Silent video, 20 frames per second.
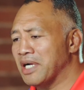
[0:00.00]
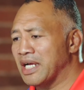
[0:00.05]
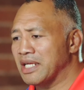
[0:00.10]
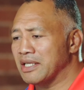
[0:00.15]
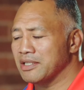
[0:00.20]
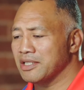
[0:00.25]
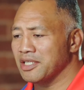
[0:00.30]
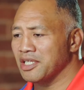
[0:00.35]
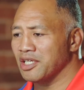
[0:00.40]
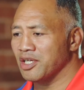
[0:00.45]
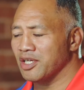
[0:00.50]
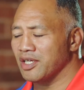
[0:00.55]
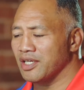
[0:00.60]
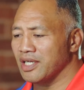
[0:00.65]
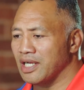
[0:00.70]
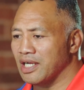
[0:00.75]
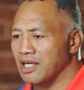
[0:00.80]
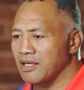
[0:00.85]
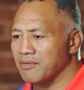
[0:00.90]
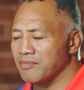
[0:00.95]
But, you know,
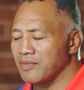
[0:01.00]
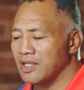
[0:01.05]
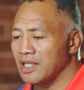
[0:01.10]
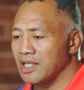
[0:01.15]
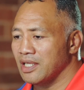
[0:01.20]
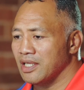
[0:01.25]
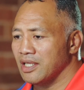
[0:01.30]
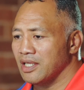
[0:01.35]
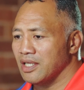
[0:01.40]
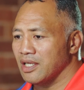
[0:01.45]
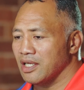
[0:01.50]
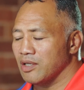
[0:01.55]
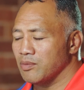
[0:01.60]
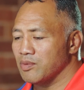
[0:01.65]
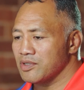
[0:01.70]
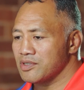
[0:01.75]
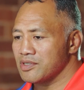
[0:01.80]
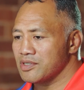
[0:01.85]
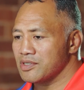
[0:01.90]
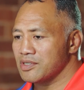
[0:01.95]
it
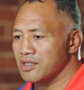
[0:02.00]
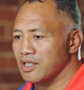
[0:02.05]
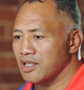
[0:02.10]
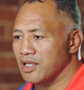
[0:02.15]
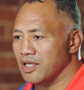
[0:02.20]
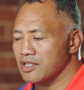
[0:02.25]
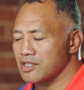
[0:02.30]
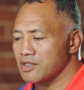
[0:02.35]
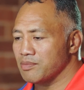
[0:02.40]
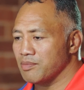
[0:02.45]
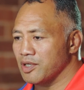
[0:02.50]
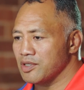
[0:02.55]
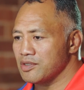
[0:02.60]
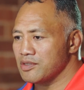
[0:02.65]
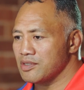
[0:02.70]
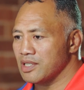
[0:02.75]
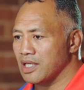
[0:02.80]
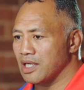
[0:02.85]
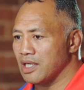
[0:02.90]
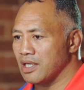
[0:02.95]
was, you know, it's the
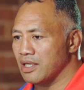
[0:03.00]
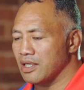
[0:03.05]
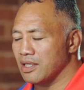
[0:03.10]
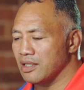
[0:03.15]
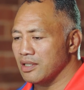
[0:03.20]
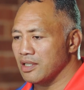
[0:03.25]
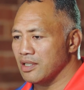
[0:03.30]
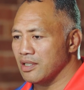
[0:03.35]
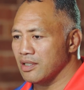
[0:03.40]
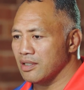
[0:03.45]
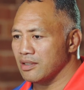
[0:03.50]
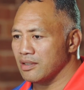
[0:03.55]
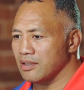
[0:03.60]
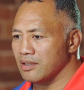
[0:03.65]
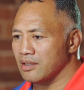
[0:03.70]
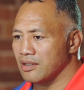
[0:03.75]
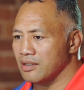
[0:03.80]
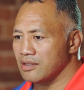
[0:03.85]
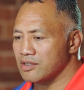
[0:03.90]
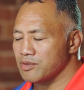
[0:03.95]
most, you know,
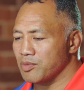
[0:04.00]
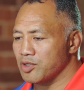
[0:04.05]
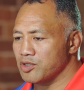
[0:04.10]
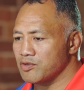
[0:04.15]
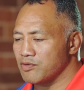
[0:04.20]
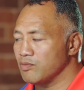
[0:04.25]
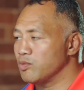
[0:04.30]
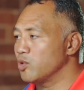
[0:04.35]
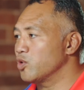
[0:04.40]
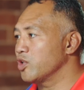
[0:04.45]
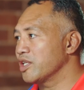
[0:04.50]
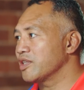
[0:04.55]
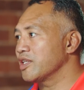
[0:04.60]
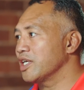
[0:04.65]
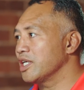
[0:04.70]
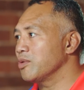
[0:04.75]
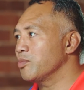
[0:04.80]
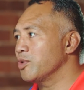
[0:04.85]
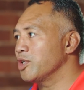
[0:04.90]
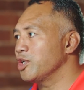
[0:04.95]
it's the most rewarding
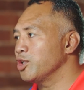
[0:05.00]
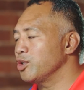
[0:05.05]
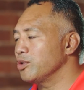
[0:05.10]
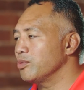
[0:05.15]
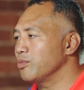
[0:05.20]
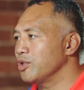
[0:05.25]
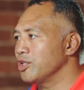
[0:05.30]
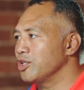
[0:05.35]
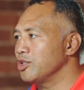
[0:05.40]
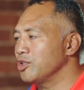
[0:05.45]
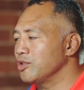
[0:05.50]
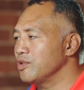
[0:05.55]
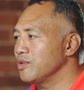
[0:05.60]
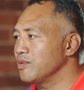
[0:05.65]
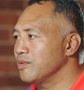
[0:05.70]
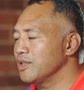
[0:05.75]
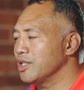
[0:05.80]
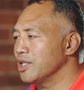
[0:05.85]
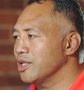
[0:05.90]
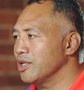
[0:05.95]
thing when you
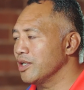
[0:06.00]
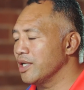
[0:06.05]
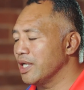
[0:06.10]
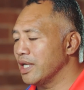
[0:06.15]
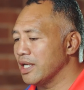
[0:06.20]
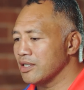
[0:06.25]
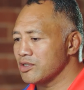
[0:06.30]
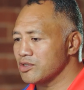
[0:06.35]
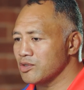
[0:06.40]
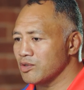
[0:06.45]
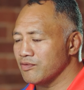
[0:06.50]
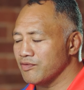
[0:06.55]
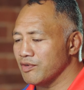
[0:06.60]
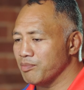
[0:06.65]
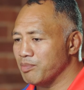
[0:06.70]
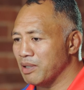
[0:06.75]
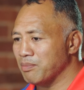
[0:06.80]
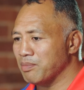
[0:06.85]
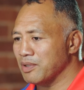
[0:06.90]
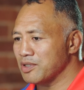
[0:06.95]
do, you know, sort of
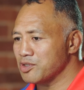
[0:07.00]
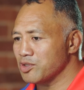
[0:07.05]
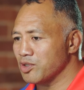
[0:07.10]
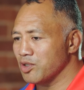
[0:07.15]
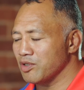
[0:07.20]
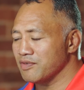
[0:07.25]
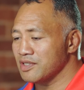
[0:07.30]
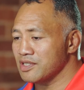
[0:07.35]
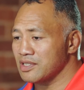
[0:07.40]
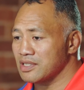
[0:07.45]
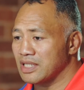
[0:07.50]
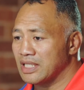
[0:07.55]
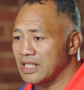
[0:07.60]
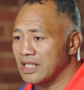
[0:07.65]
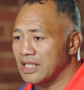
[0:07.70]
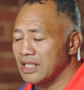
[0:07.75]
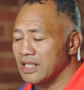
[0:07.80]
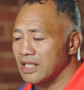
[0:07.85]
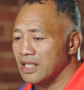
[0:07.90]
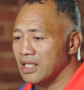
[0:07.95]
a public servant.
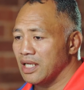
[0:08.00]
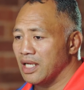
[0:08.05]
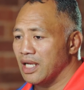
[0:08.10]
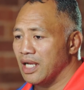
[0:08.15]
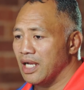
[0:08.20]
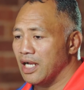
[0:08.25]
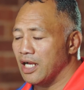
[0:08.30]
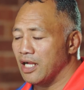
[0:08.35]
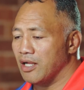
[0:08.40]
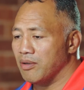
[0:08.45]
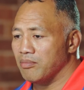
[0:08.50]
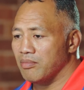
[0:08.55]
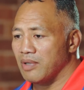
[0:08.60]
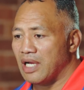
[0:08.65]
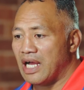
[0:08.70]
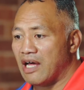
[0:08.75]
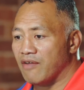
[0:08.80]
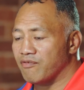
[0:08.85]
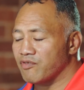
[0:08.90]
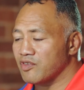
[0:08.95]

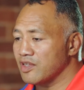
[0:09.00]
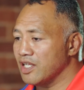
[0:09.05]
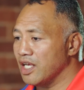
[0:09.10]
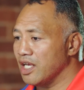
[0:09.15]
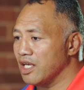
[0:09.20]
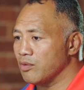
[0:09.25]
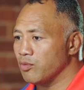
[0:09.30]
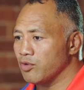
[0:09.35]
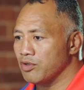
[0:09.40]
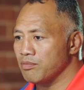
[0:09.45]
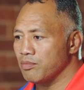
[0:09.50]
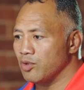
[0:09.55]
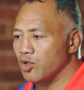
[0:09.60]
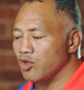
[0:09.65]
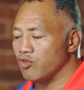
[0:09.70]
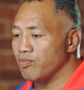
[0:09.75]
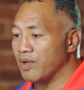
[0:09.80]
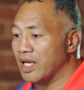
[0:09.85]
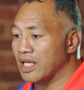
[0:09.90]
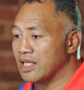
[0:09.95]
After that, we
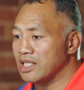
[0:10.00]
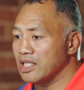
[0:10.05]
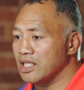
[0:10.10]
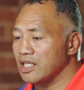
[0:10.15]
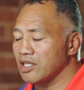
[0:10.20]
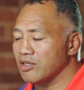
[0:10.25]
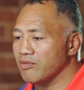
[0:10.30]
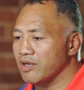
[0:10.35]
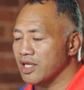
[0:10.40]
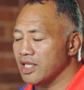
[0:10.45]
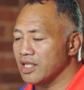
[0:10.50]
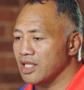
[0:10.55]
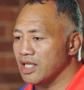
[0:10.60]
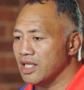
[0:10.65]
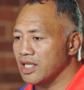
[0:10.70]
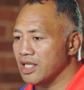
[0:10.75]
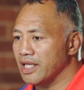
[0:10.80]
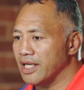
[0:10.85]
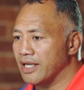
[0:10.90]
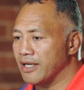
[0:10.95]
moved back here, and
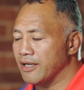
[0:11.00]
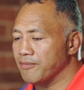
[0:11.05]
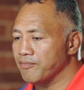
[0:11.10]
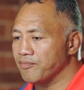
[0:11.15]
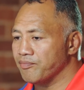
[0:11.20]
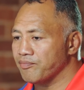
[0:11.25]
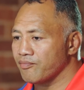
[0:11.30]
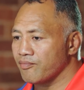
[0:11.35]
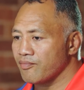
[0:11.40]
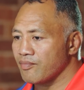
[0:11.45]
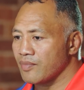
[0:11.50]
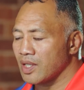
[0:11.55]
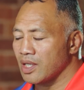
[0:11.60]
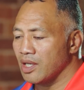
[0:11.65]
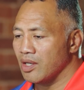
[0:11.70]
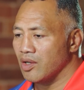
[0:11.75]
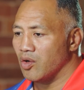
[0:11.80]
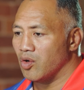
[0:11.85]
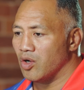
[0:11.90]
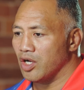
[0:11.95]
then
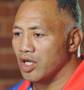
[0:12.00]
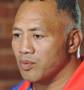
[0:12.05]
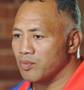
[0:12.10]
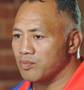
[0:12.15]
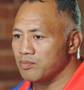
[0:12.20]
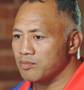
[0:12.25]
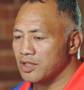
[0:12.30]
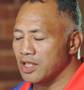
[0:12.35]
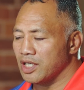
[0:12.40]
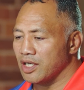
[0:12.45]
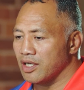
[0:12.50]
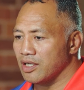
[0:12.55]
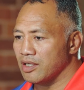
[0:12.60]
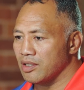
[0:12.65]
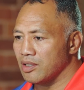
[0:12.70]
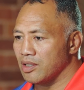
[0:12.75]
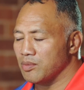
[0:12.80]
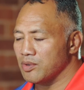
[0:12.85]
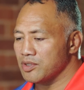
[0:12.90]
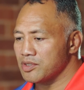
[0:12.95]

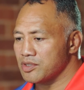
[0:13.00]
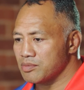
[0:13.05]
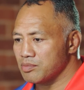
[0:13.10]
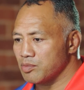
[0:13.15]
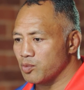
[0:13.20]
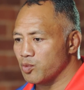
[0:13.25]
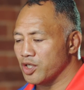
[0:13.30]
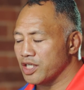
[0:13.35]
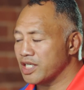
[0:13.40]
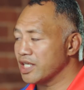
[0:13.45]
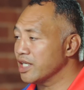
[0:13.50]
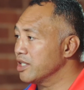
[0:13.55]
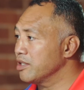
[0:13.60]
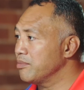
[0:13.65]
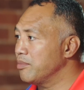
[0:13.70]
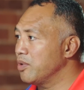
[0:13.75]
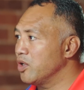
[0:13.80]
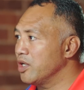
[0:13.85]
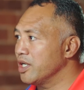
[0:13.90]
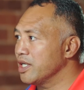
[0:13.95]
I was working in
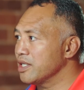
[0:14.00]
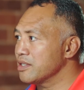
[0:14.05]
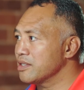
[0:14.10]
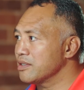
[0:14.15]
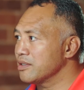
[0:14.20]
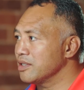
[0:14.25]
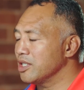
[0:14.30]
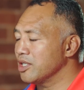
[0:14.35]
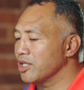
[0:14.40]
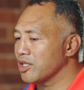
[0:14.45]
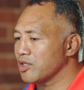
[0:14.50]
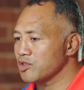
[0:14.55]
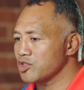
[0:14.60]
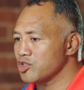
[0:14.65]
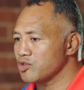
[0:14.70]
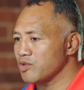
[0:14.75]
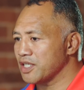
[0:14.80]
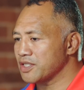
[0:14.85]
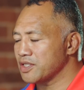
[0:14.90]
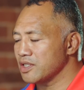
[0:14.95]
the mine, you know,
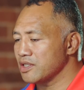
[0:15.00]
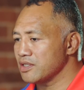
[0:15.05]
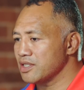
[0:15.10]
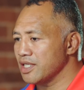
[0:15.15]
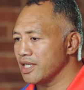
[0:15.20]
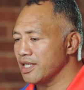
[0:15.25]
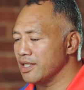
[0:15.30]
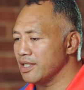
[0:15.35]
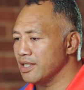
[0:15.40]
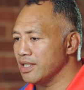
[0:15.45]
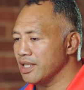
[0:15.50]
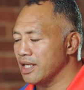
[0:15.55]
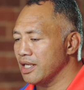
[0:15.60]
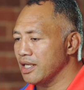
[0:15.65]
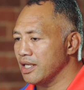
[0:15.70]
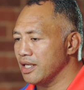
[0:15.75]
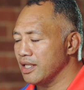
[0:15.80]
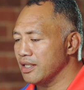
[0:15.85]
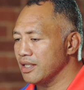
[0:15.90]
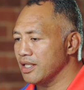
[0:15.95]
constructions and
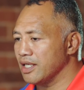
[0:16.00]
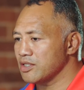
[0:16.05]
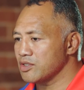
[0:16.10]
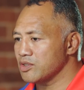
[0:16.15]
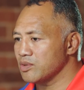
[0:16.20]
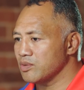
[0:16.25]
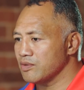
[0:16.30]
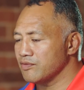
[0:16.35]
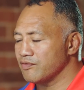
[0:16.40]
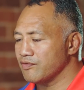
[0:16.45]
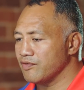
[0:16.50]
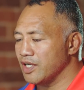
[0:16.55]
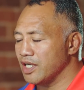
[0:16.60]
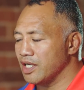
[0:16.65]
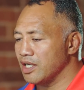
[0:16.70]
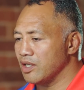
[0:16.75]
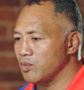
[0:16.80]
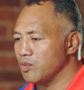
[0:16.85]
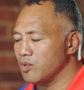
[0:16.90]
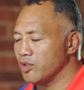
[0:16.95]
that sort
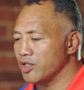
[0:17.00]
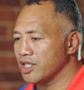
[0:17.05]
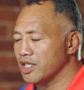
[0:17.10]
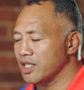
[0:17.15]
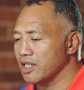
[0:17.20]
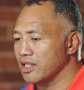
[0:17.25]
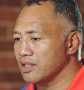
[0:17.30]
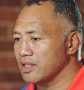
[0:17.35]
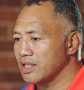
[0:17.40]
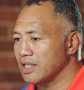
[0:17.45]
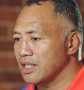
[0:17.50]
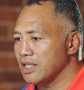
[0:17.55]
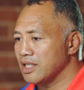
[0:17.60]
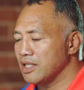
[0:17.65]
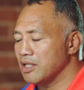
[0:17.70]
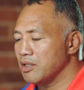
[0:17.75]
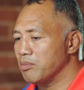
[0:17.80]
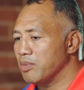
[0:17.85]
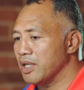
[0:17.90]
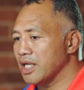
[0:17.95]
of working.
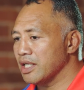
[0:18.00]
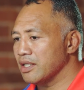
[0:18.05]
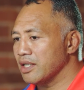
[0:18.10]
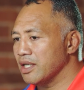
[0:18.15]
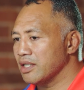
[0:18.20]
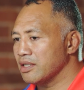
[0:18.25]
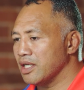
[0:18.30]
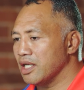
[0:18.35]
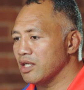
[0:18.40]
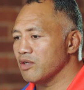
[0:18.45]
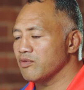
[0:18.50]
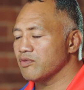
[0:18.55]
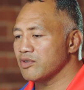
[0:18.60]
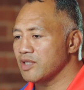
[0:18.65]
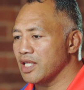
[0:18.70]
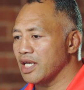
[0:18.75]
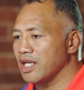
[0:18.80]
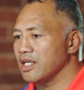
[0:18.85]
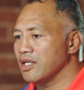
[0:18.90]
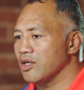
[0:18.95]
But at the end of
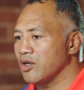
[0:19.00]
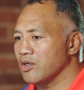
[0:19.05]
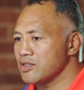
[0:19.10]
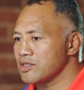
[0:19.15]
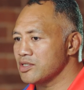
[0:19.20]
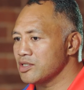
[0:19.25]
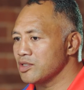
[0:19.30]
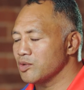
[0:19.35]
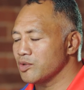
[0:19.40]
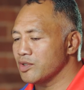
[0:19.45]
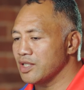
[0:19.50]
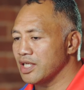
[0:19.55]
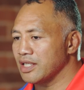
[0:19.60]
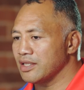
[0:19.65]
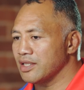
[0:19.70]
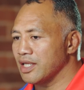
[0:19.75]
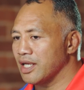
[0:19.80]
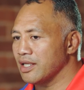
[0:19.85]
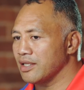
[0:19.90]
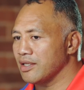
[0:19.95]
the day, I still
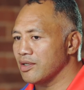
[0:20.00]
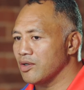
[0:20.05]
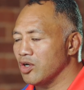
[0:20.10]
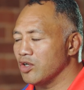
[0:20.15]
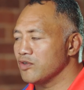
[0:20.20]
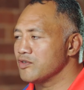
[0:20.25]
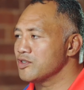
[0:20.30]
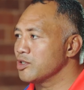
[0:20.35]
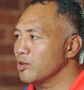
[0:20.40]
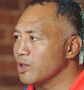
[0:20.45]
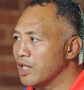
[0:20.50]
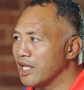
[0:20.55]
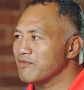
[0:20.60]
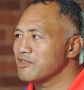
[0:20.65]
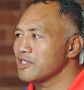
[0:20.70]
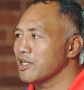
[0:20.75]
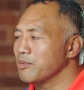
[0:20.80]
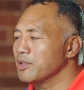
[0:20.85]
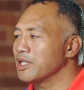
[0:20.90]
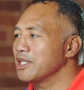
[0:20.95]
think that I still
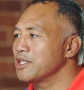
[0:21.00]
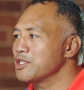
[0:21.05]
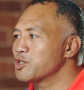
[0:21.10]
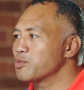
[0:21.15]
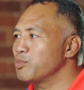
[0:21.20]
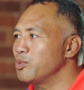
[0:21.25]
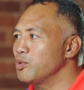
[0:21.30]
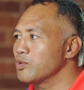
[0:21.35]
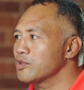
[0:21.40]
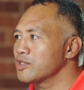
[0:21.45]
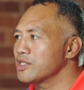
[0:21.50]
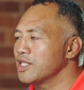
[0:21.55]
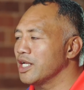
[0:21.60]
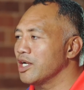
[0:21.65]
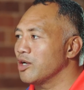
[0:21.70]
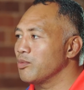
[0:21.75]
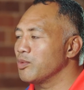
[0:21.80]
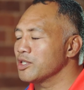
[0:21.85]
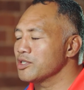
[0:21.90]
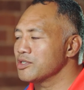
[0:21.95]
have something in sports
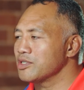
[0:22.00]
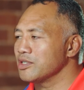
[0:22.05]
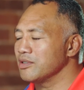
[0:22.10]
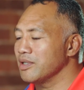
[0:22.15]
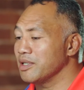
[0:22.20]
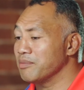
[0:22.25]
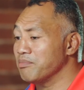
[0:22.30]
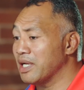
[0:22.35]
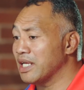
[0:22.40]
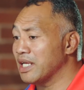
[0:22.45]
that I wanted to, and